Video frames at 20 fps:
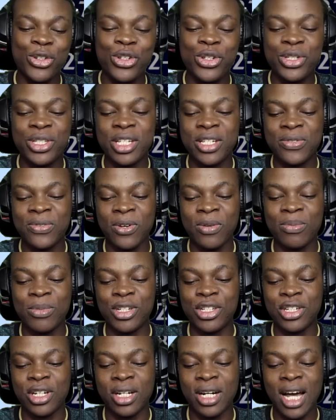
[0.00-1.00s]
used this
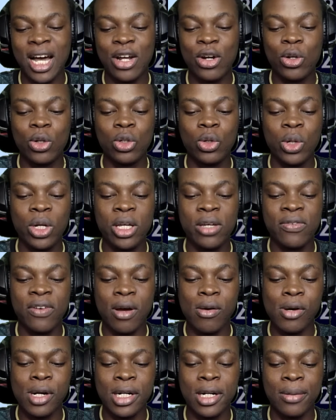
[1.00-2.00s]
formation I don't know if
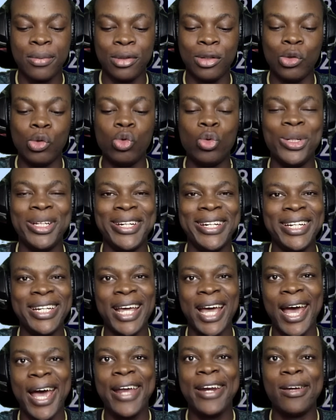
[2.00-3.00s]
I'm gonna be good with
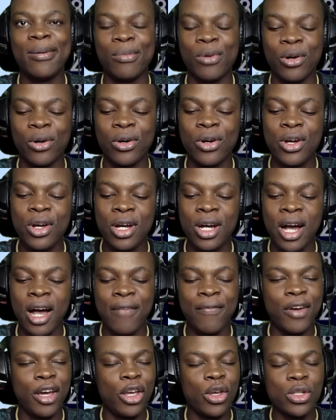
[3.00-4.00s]
it anymore
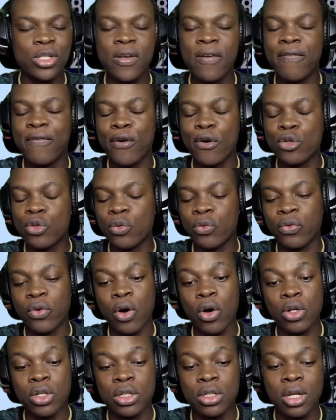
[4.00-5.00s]
I've been using 4 to
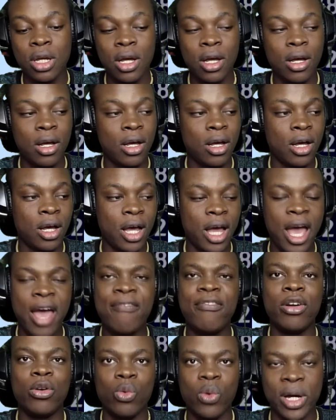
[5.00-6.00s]
4s
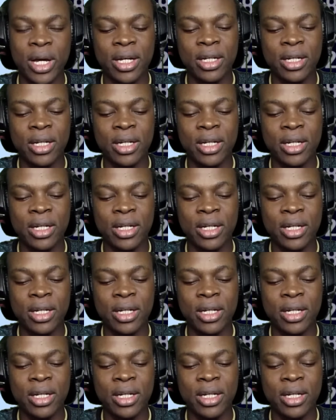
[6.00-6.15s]
everywhere.